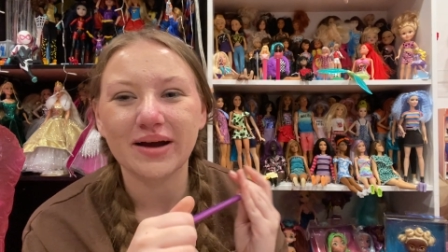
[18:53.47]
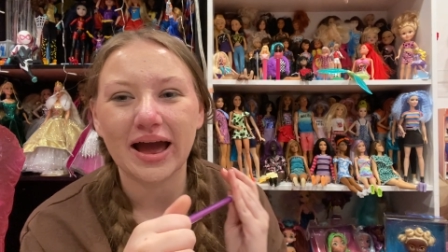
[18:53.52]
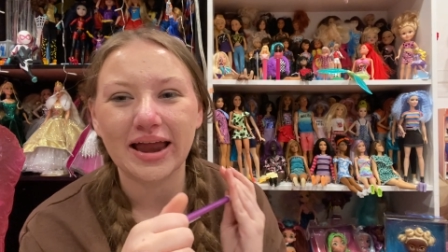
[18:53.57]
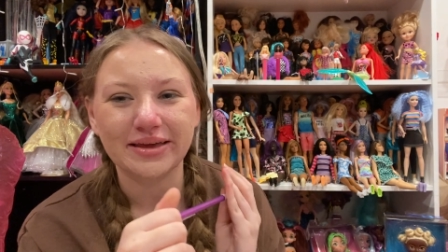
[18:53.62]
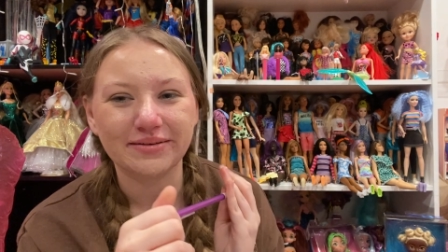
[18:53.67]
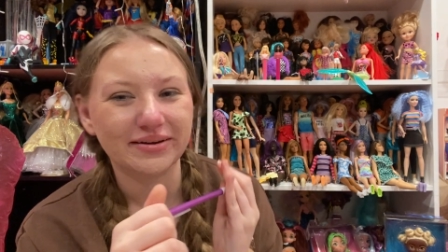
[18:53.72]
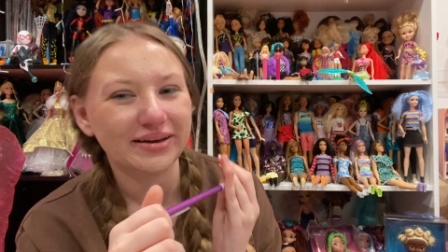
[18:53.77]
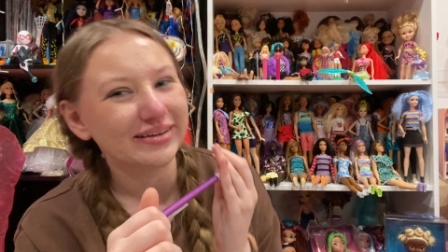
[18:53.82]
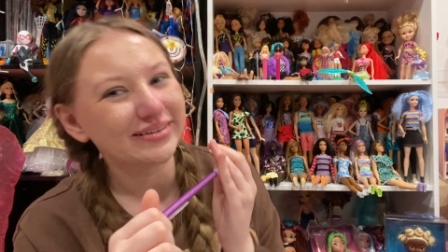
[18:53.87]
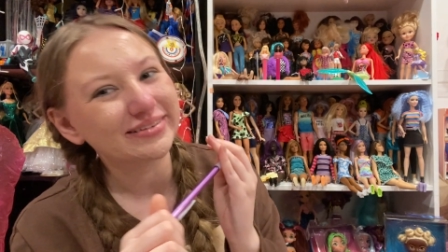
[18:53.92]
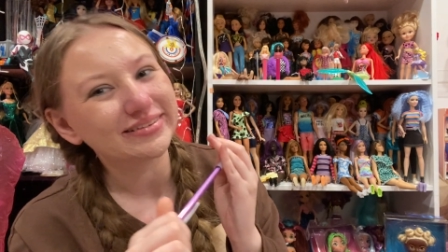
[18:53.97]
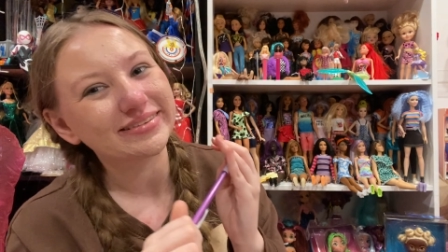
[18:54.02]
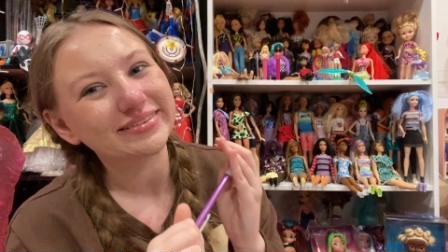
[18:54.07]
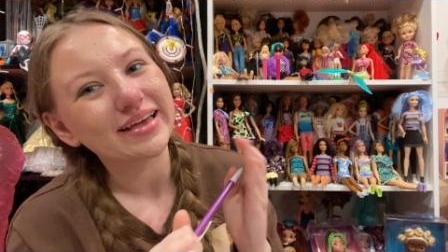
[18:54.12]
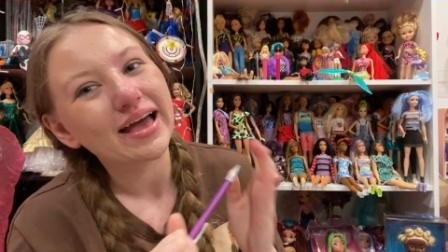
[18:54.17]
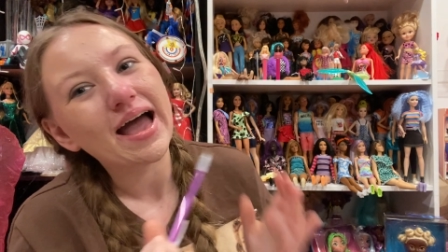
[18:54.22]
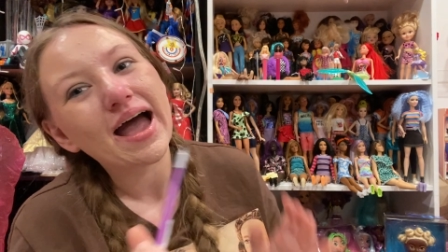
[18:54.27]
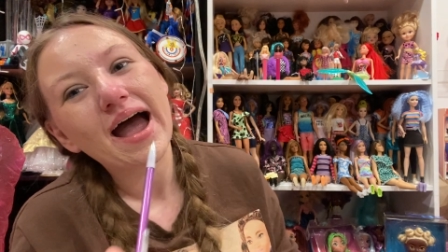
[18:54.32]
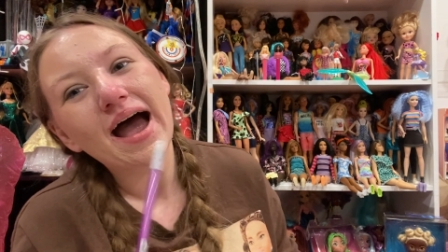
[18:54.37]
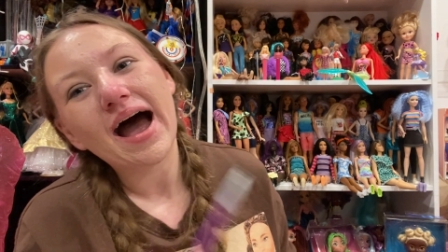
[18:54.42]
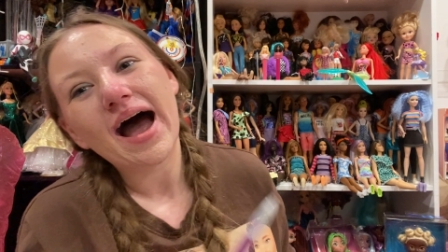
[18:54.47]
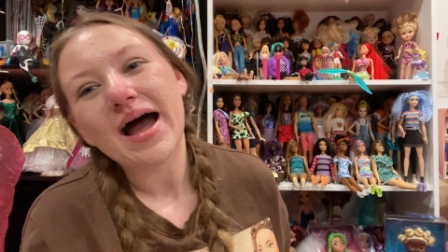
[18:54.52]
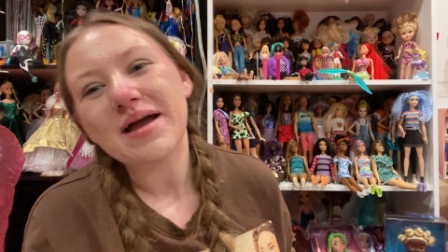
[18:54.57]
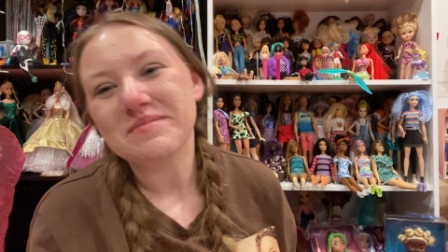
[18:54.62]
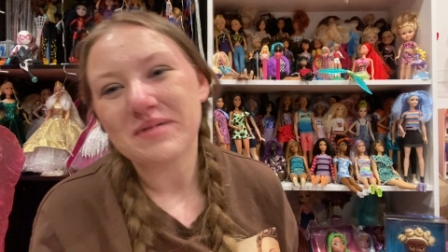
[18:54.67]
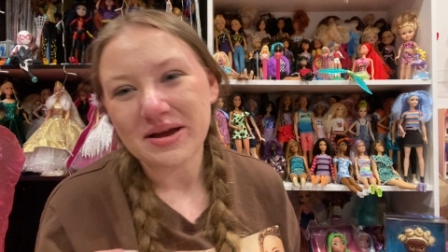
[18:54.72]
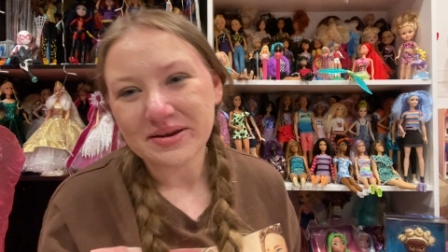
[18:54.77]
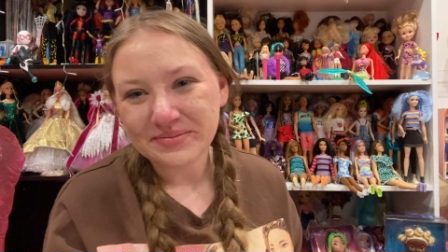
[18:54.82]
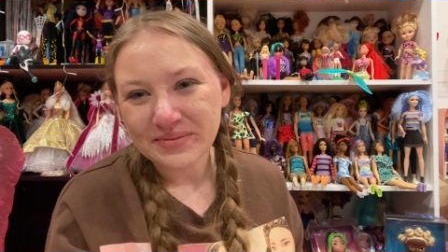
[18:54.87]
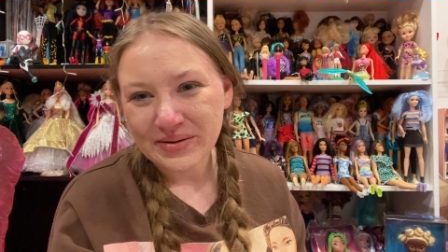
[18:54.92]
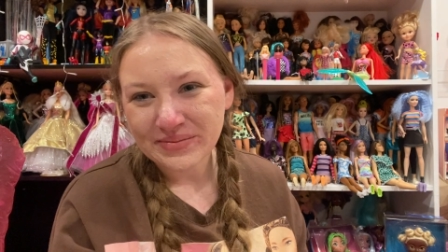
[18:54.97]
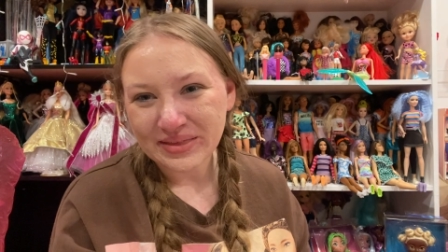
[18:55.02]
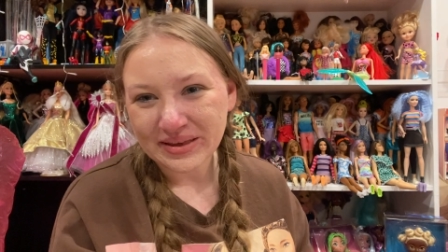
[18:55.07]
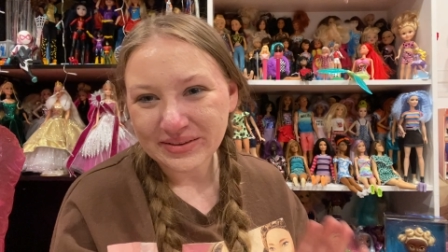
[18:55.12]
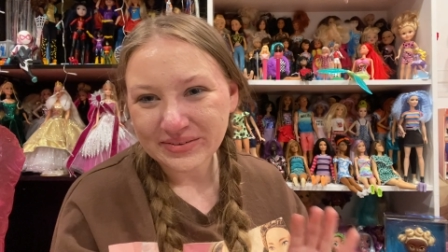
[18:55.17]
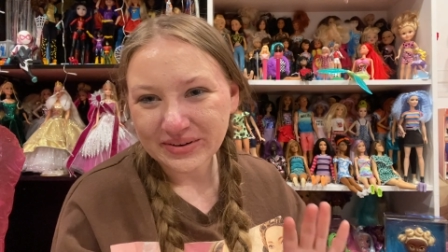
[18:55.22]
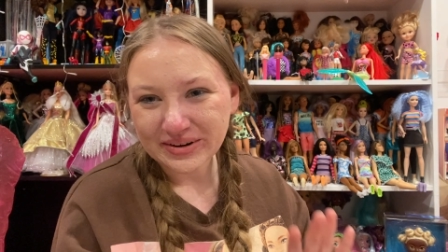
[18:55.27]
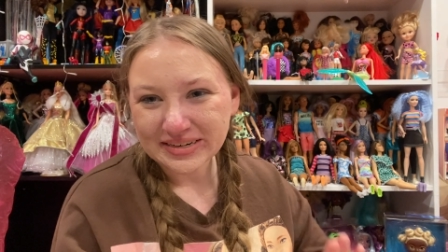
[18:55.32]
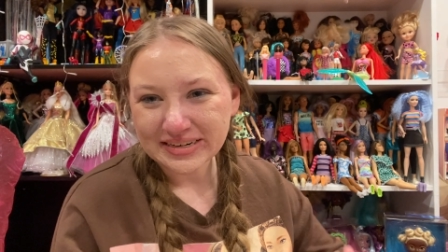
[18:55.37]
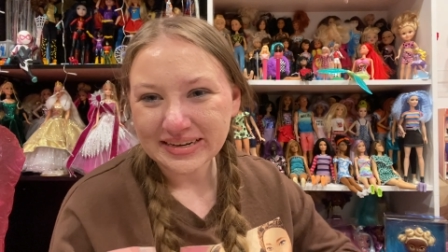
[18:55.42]
Anyways, I'm Ekta.
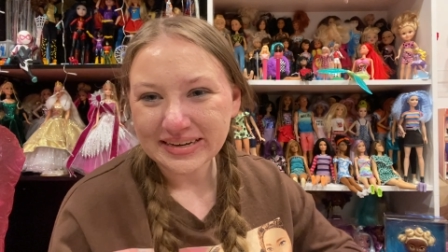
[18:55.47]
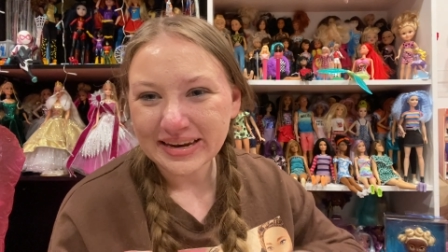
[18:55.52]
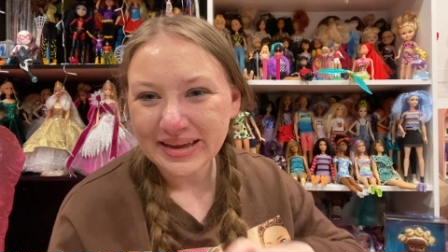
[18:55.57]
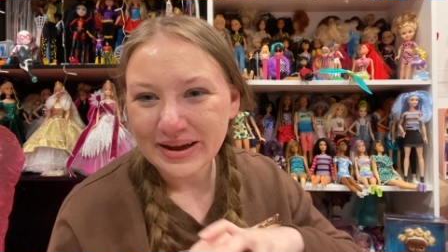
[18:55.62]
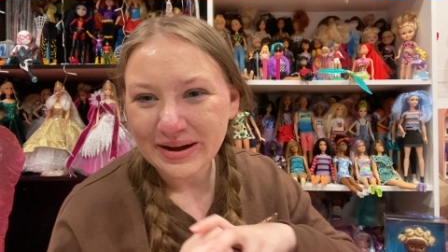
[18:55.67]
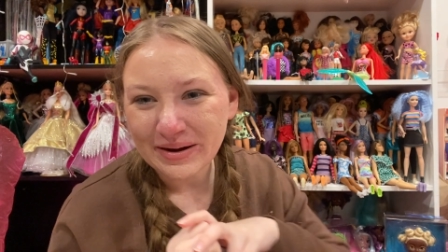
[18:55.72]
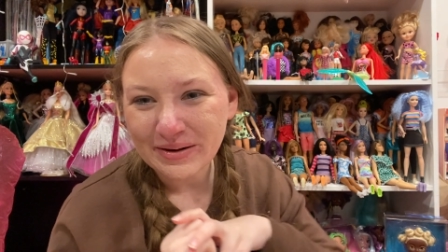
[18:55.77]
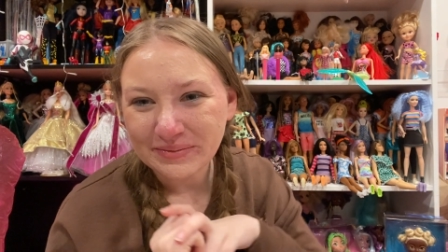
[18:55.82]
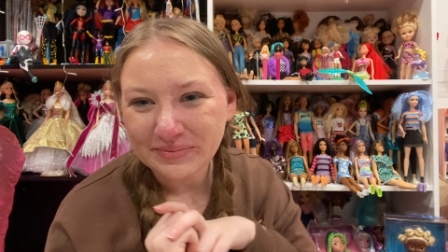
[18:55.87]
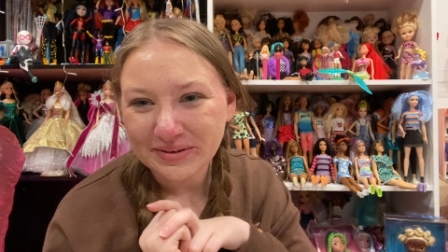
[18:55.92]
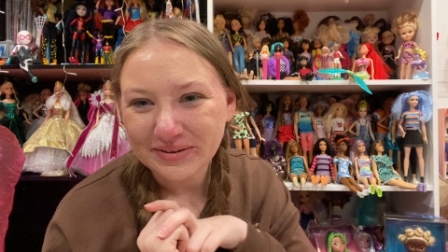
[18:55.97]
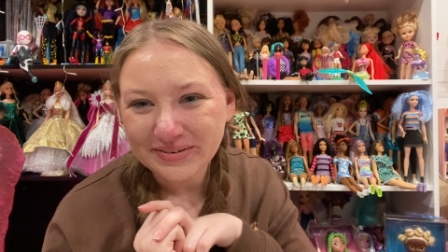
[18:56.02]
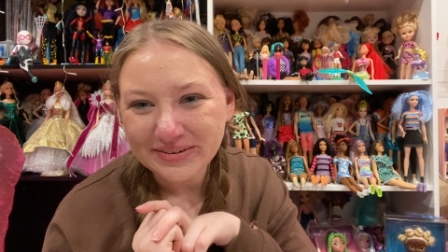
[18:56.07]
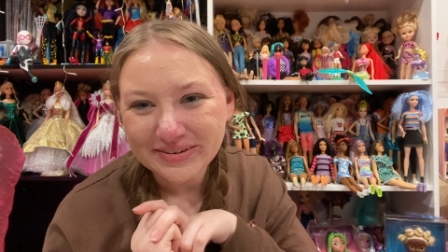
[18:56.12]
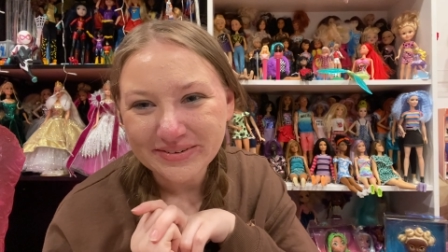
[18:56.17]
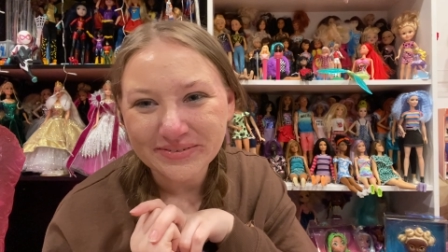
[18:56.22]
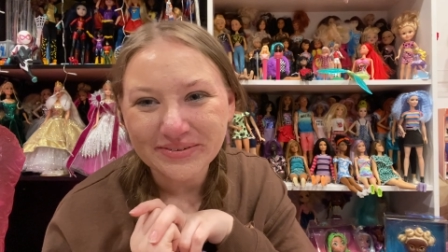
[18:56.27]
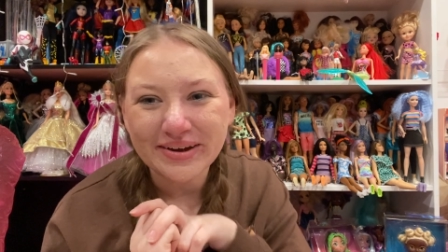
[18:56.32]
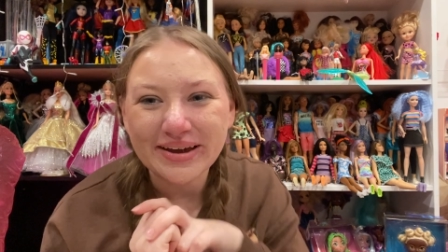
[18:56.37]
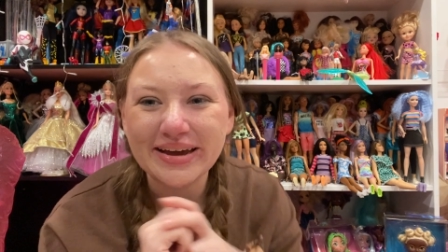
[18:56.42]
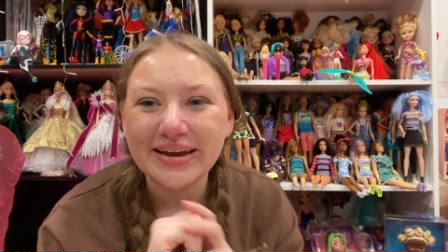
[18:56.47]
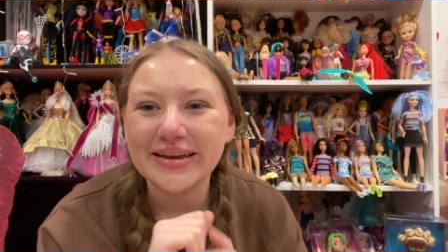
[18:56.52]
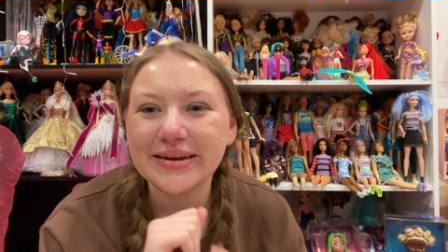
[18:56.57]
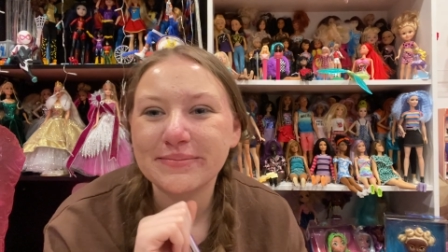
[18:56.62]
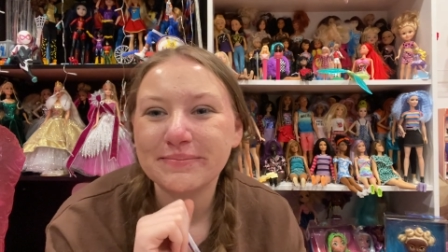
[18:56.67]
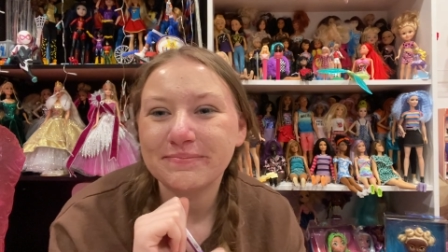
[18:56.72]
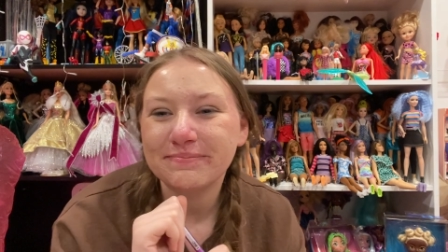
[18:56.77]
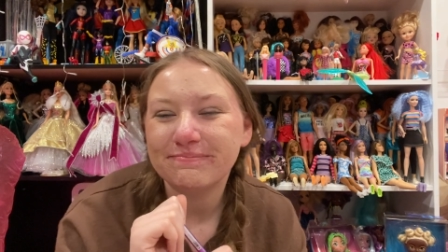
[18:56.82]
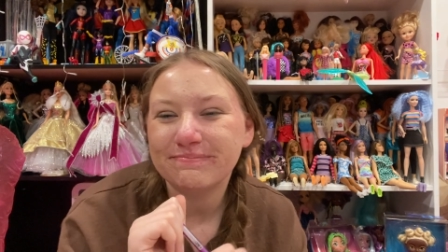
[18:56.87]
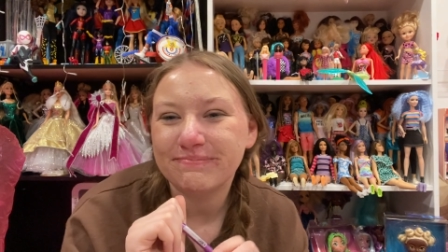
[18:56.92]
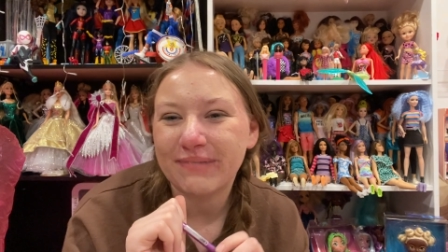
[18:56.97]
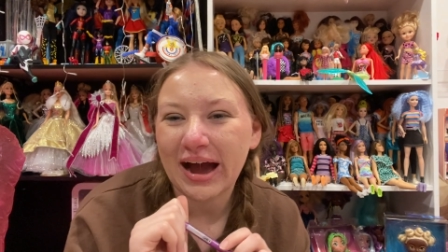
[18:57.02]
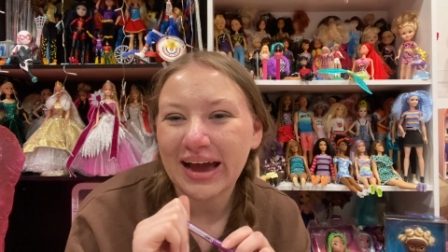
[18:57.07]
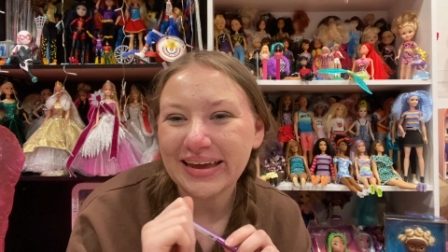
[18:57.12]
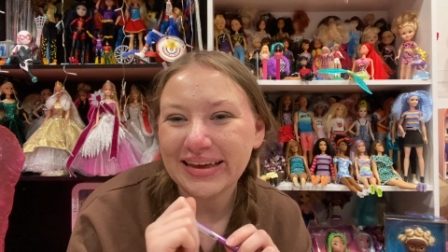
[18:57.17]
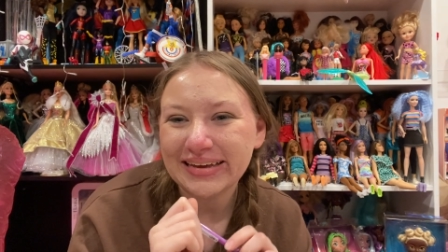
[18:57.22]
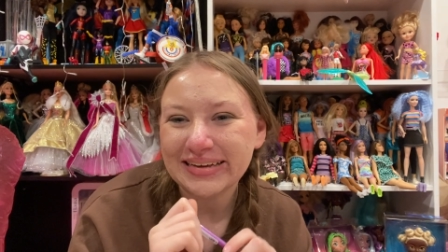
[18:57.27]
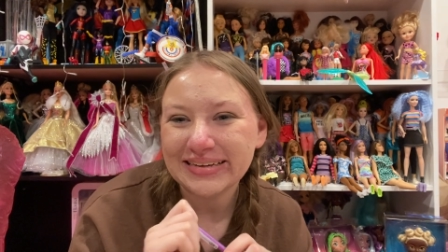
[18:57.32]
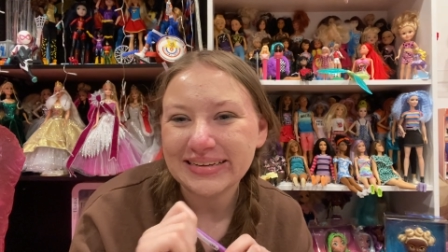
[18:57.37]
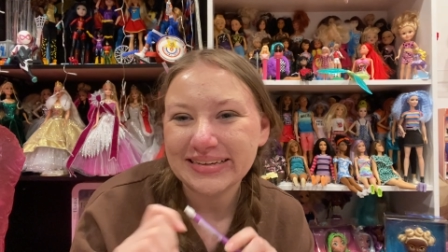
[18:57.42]
Thanks for watching and I hope you enjoyed.
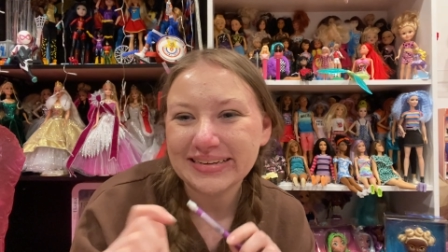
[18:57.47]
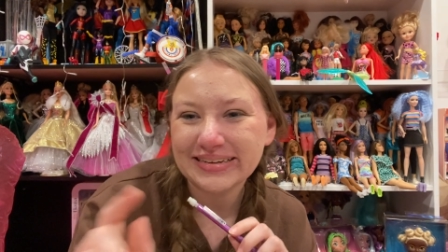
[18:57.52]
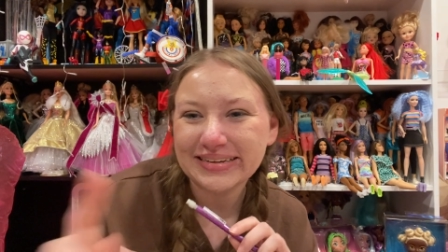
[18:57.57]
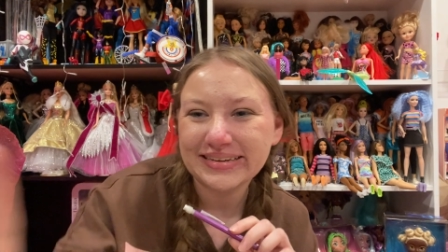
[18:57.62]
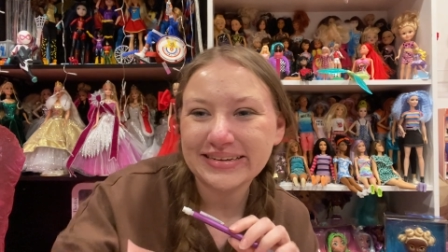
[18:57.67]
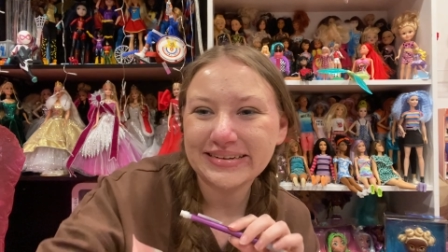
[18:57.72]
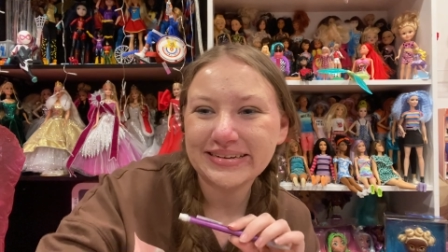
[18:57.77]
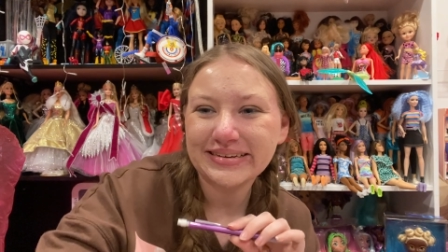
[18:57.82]
Bye!